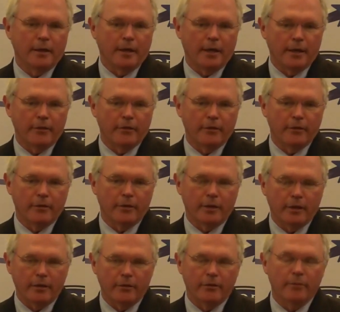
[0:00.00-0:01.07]
ISIS
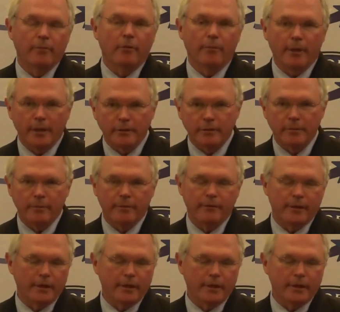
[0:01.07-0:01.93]
has, the momentum of